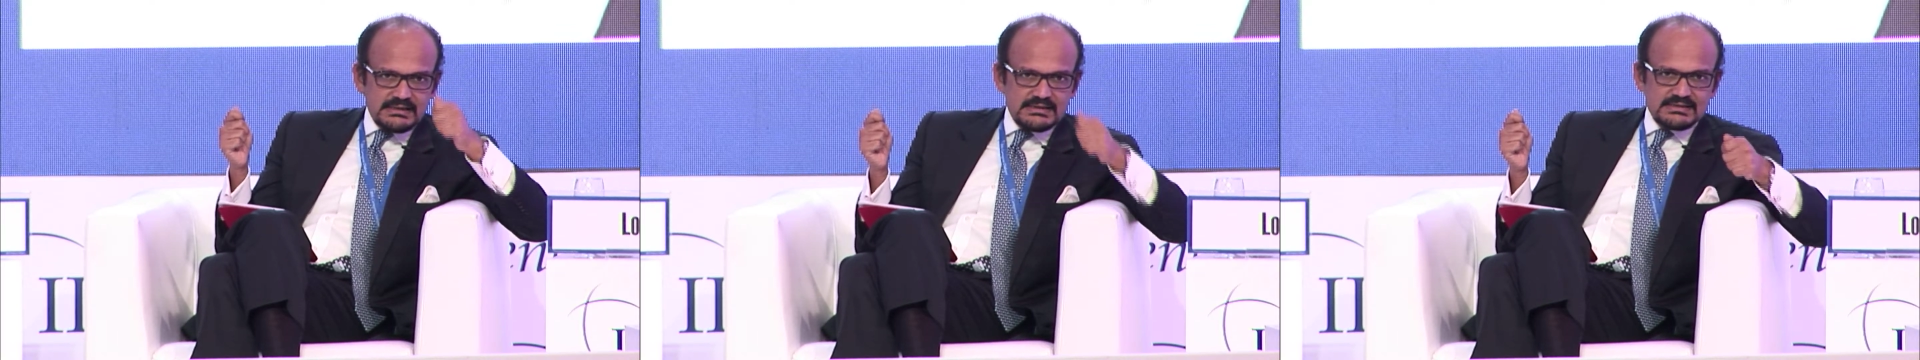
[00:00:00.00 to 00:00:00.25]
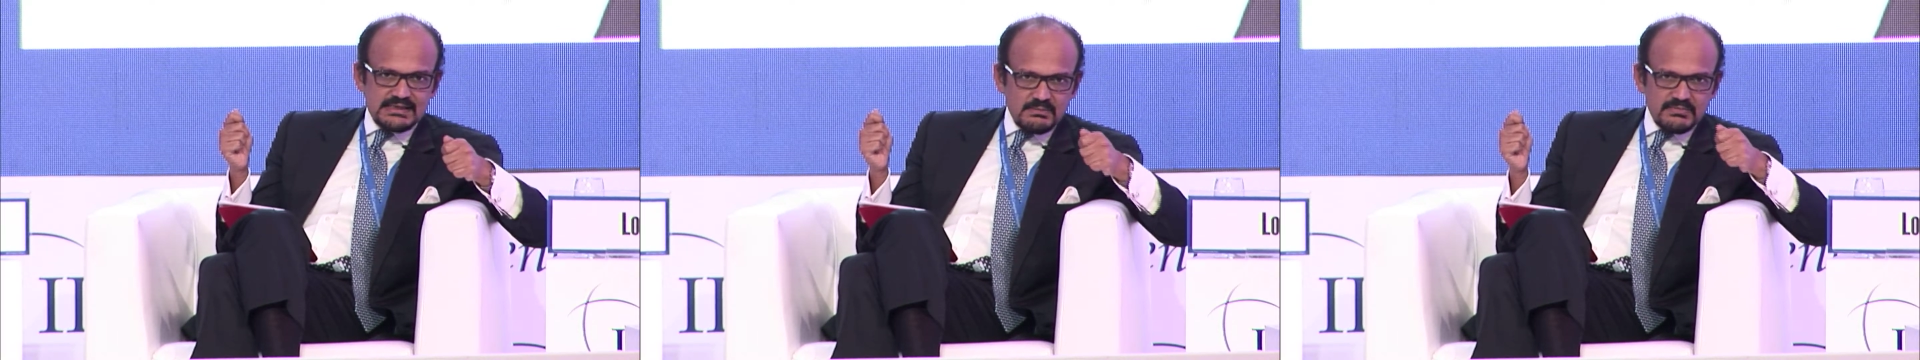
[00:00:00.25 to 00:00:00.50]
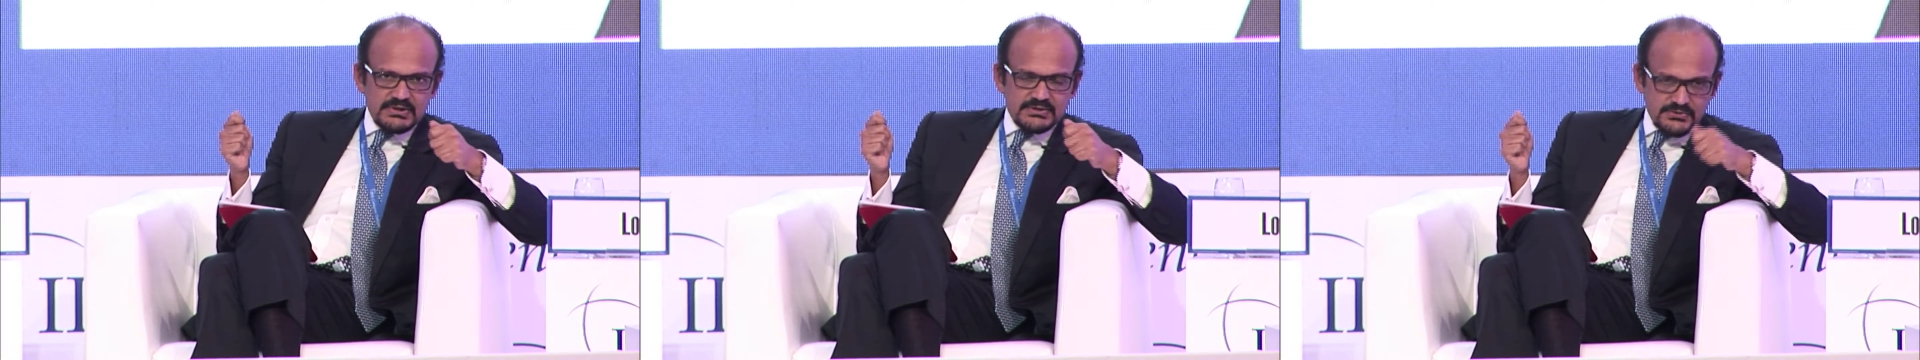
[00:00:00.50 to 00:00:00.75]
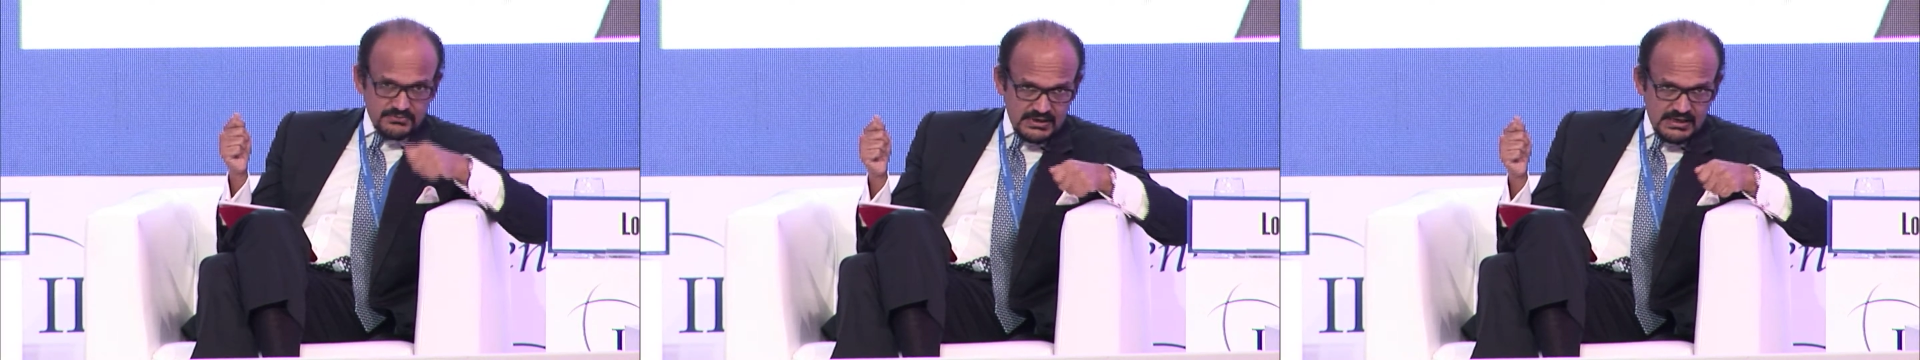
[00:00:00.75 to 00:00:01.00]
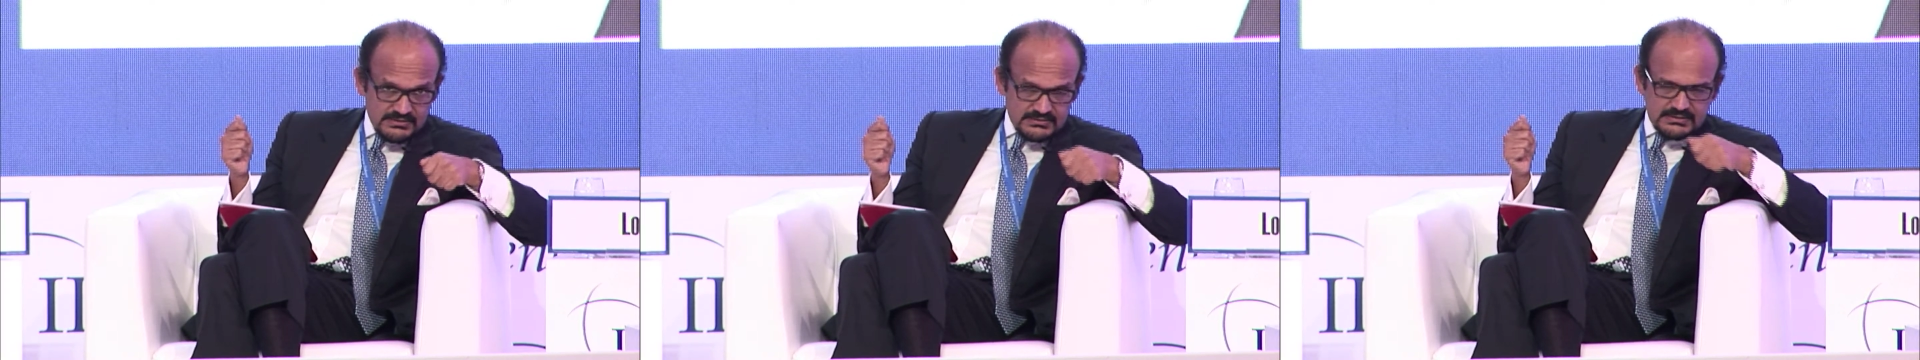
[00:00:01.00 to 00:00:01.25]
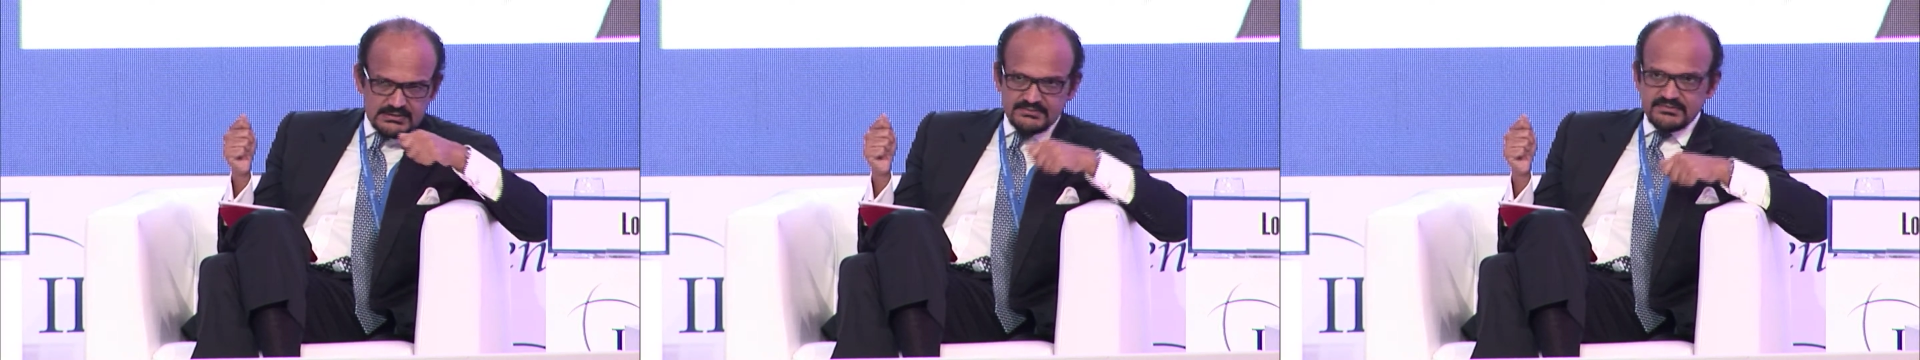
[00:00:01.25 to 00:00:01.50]
December
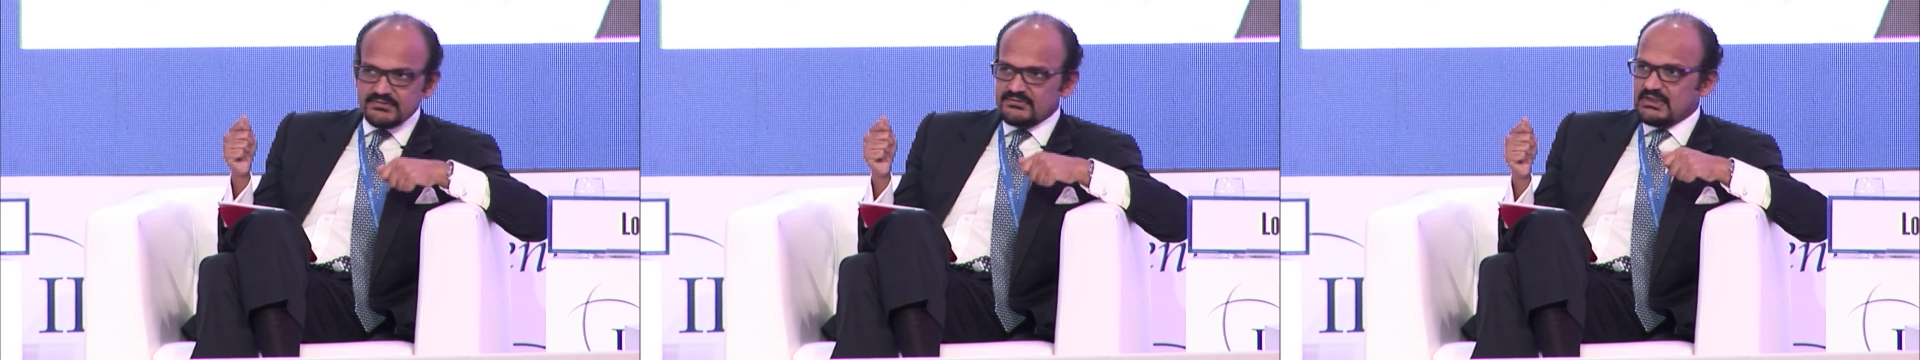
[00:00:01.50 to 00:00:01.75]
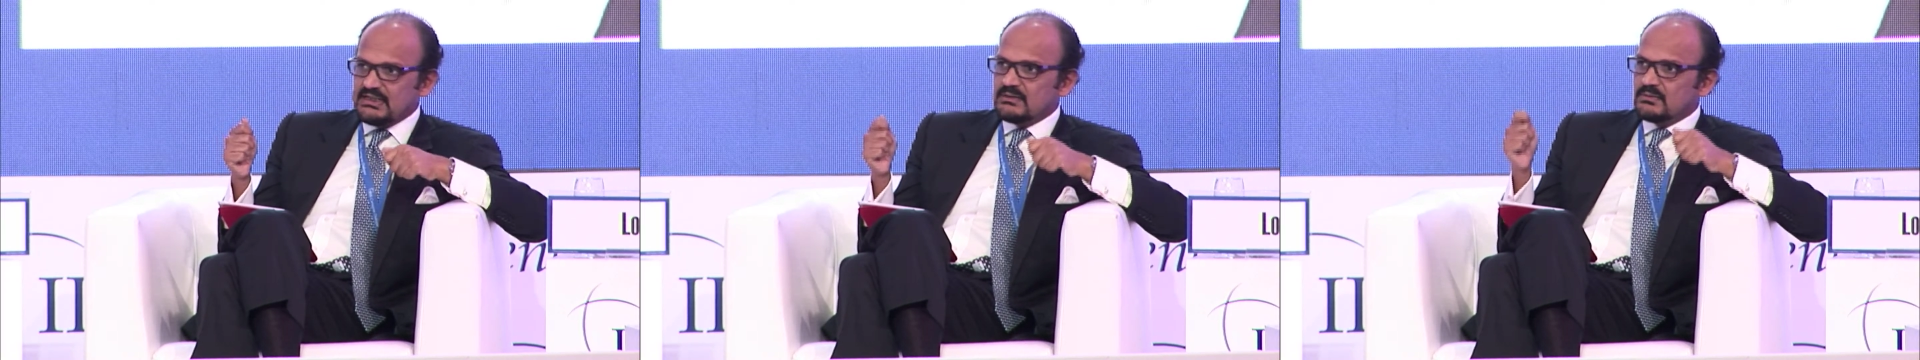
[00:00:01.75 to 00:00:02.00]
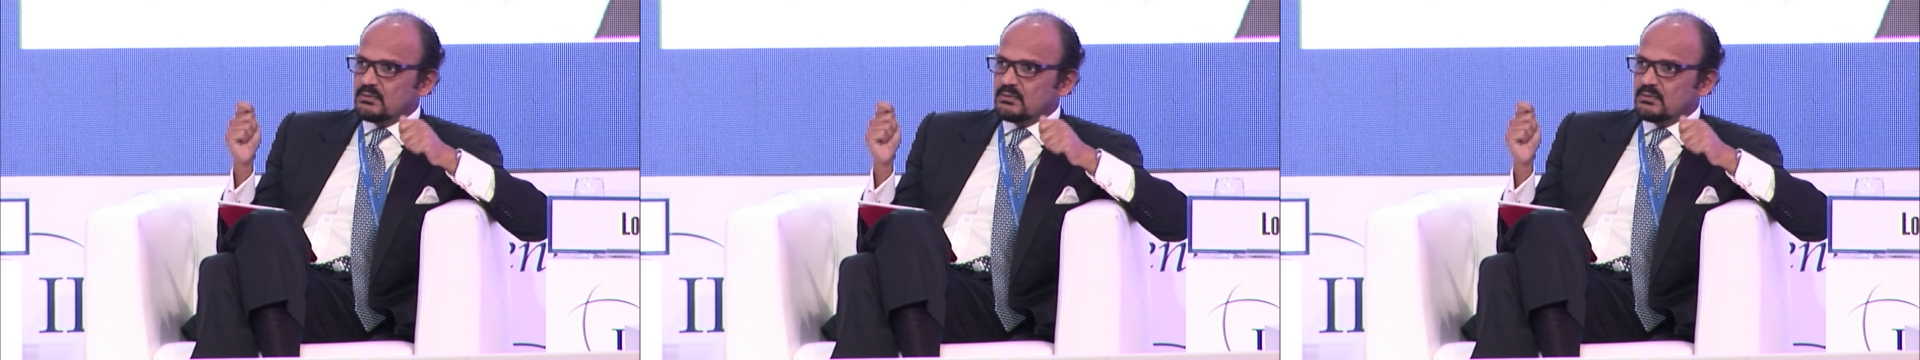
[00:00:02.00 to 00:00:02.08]
2015,